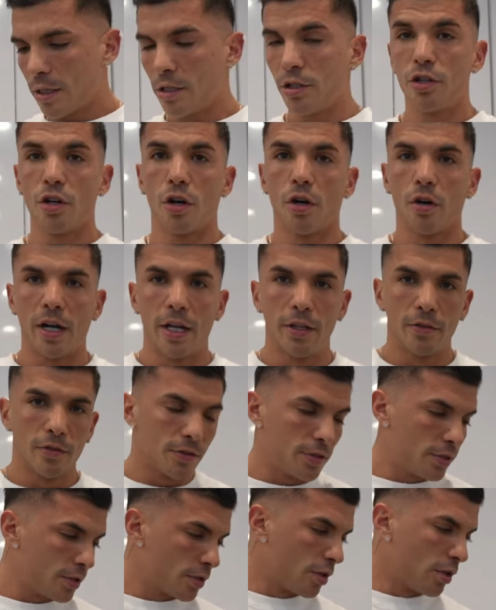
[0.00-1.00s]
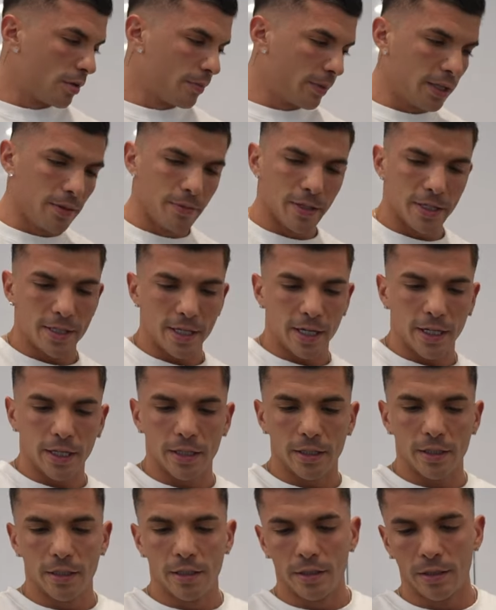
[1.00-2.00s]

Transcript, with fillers: Joe Andrews is calling me. Give me a second.